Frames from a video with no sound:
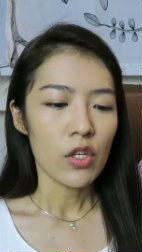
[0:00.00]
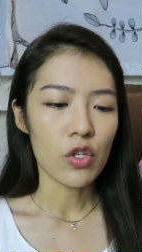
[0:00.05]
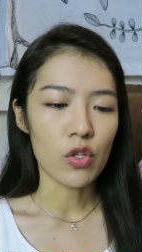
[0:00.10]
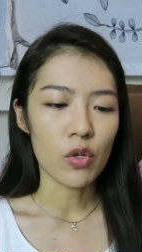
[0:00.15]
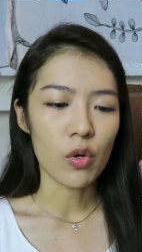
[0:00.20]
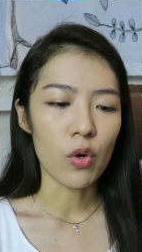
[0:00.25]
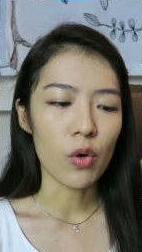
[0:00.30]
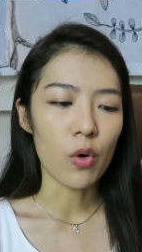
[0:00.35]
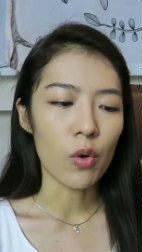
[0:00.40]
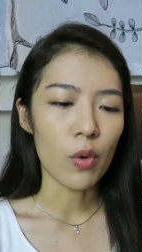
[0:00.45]

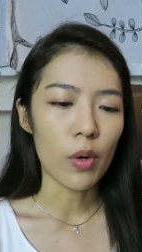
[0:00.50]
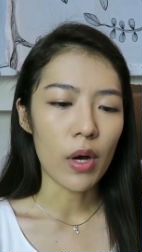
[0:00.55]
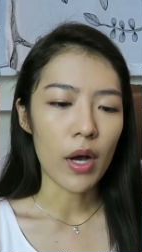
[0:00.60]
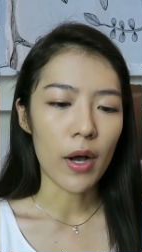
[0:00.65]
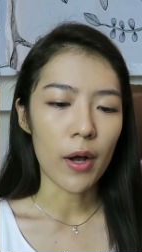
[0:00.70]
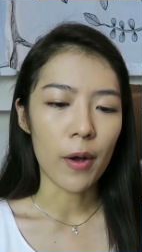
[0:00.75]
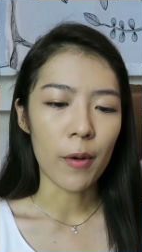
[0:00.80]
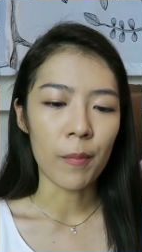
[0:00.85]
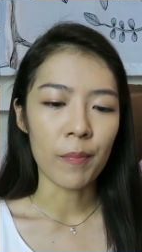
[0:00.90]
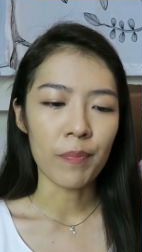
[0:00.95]
So
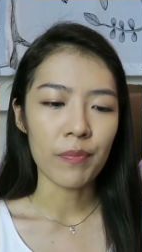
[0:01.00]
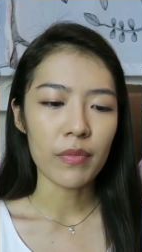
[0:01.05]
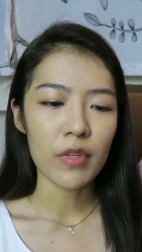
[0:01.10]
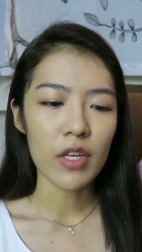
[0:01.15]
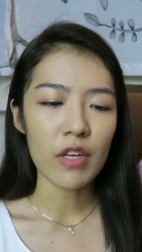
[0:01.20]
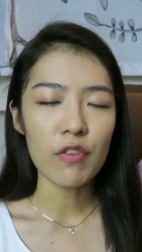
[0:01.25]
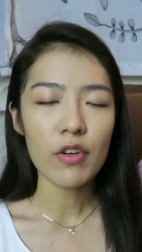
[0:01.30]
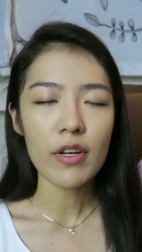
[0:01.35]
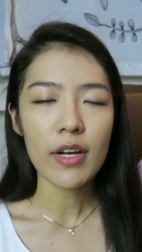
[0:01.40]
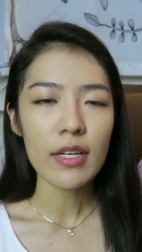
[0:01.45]

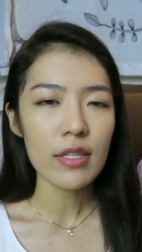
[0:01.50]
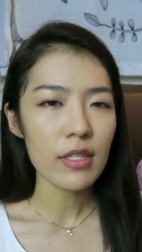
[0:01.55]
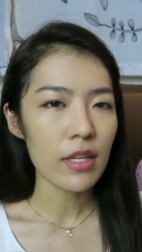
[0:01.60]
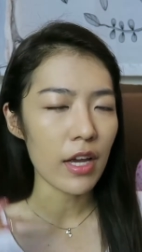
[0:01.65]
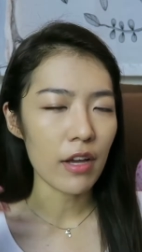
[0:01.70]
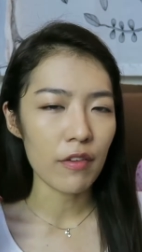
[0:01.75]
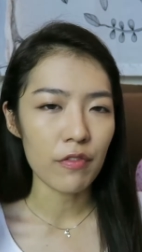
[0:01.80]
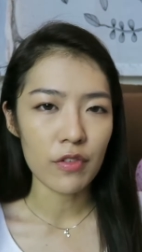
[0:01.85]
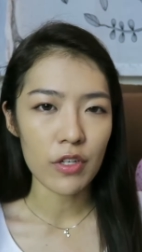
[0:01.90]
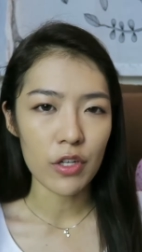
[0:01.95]
if you guys
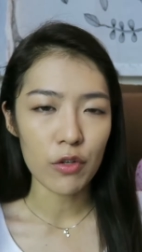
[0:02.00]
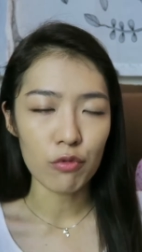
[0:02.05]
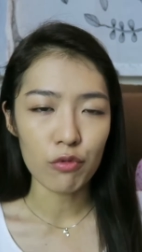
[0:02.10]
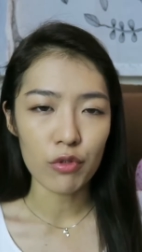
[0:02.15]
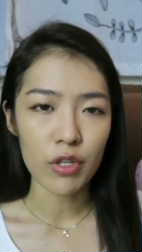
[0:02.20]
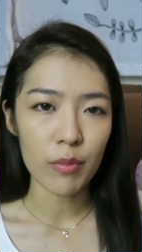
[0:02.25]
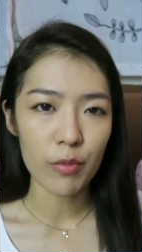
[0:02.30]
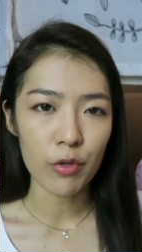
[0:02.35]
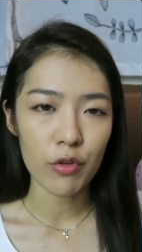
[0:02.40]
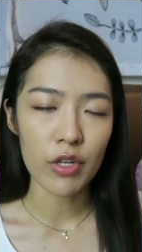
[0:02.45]
have the
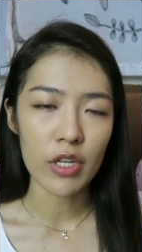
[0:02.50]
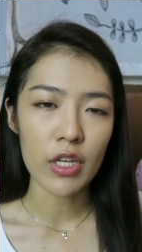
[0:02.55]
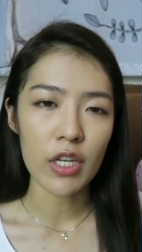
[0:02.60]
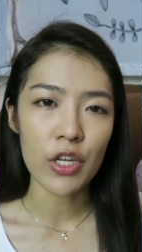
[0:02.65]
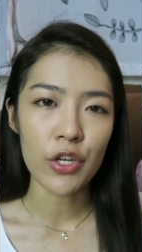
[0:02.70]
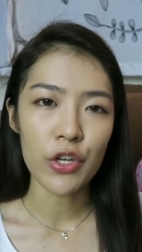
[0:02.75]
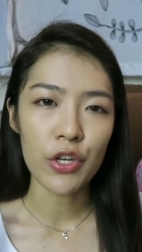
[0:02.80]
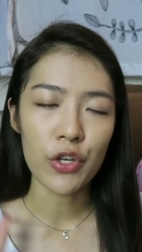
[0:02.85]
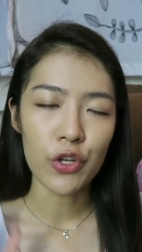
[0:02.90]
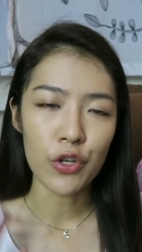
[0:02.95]
Huda
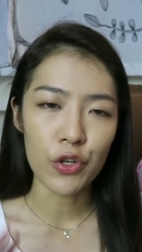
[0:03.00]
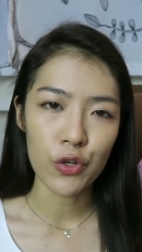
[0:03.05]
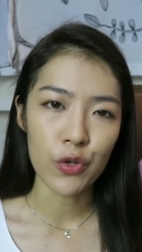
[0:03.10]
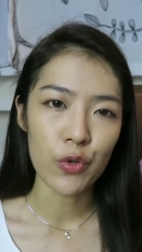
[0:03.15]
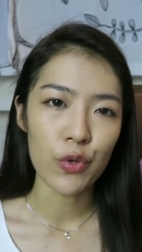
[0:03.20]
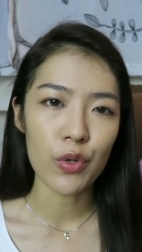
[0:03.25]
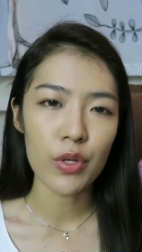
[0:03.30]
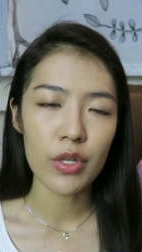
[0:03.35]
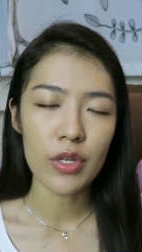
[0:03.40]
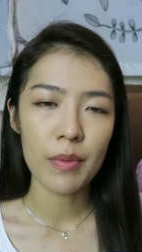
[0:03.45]
Beauty
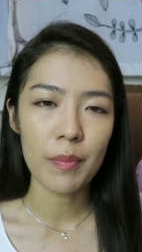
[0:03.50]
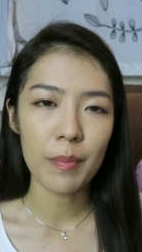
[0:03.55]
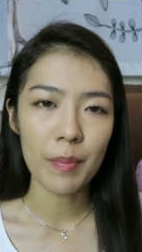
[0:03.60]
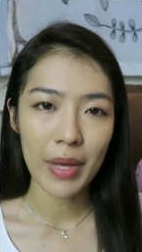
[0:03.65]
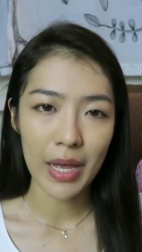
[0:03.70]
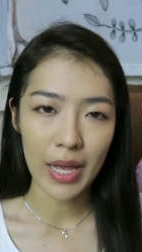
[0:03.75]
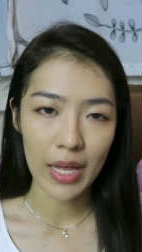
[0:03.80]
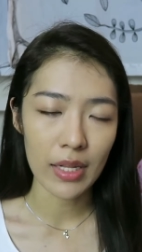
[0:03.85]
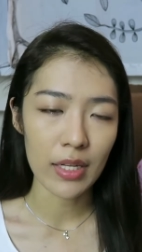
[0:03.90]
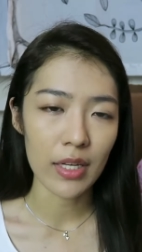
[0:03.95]
nude
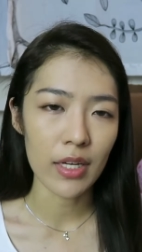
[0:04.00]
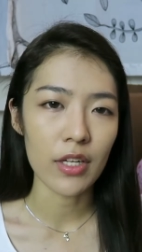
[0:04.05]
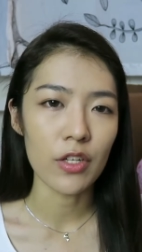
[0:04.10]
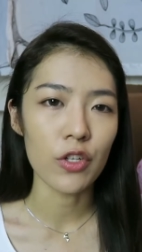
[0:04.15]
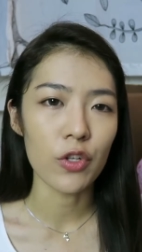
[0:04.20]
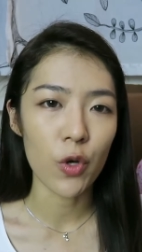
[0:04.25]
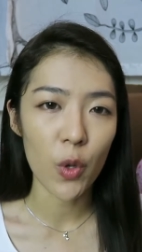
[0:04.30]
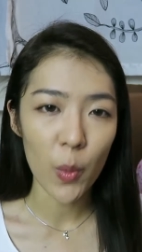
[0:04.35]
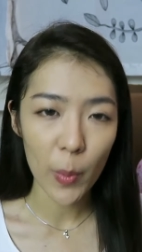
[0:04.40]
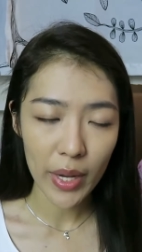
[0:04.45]

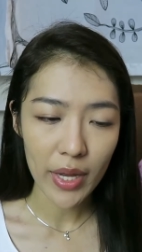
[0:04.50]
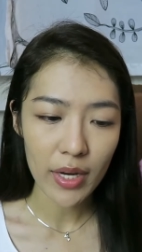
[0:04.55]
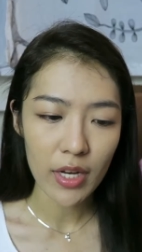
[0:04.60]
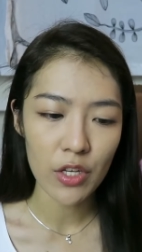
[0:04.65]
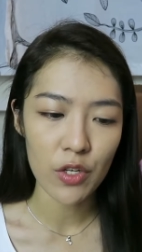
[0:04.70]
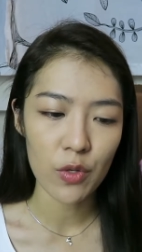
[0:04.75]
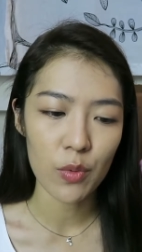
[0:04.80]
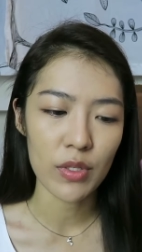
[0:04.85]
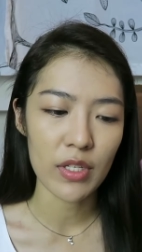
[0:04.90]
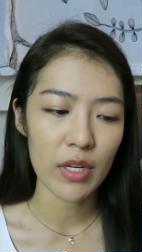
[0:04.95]
palette, go ahead
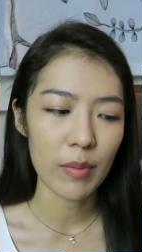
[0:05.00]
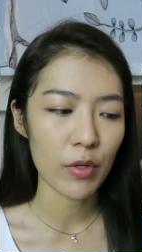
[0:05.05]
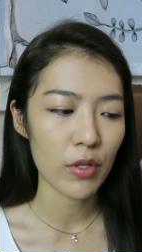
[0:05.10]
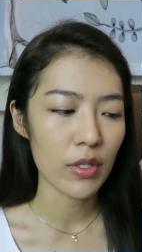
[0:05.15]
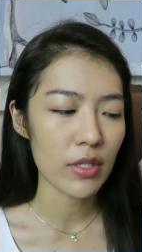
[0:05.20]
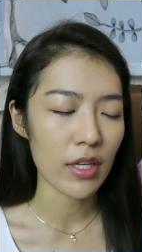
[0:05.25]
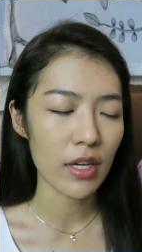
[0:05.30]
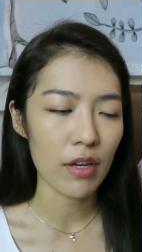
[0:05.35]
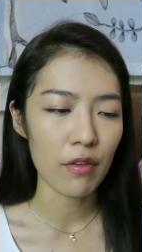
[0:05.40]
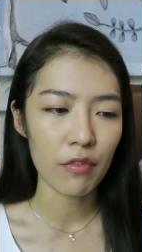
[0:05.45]
and use that,
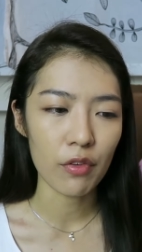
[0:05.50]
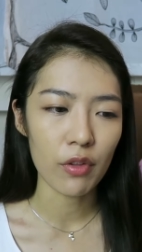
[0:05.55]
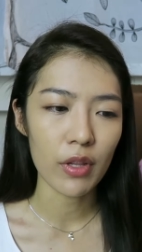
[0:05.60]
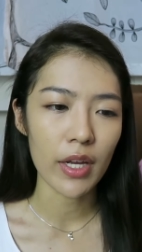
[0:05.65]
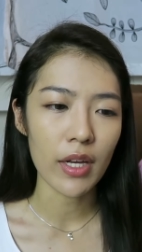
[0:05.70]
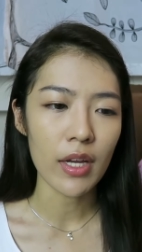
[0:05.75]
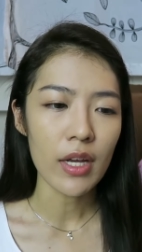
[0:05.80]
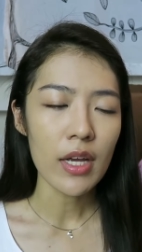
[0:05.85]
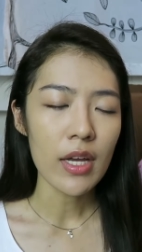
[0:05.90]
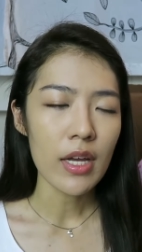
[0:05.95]
because I can feel
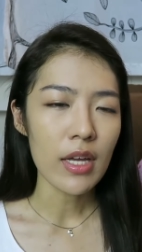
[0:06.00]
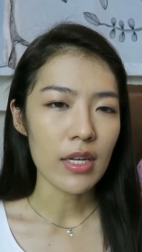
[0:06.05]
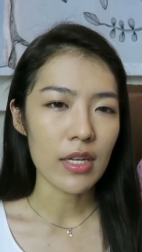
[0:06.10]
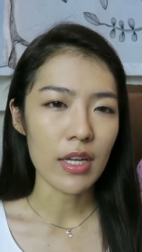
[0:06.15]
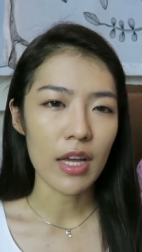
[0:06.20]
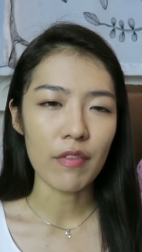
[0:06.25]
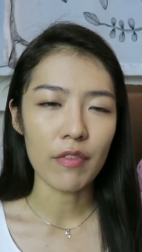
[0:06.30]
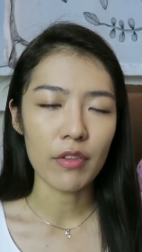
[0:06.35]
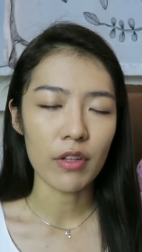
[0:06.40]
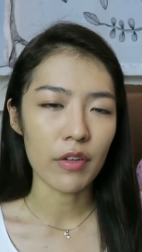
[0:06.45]
like they
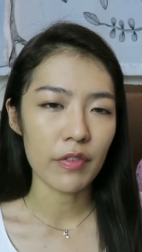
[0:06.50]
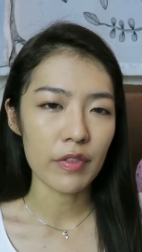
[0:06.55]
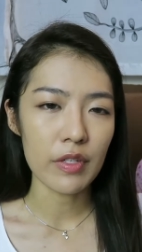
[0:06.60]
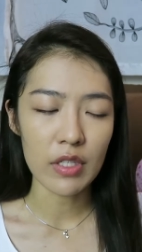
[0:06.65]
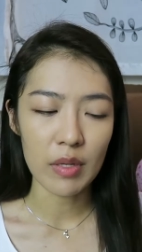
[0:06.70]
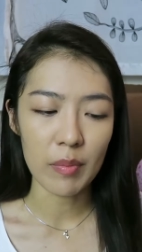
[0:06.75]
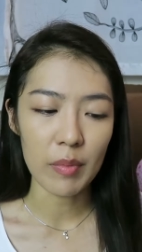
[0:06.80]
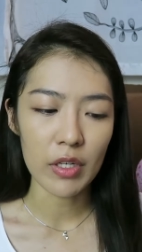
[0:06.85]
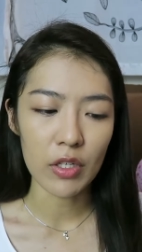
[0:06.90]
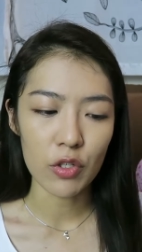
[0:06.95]
have a lot of
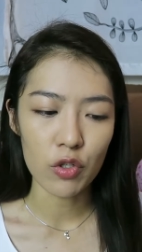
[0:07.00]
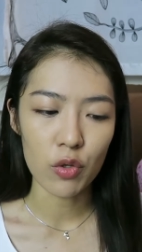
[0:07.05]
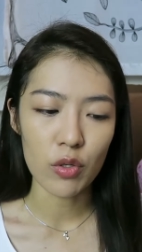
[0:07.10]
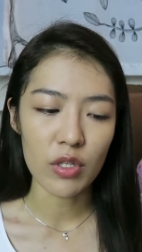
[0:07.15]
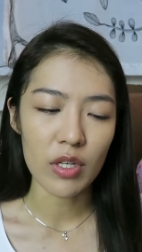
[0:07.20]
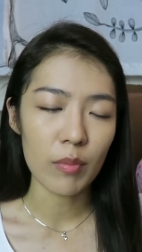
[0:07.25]
similar tones.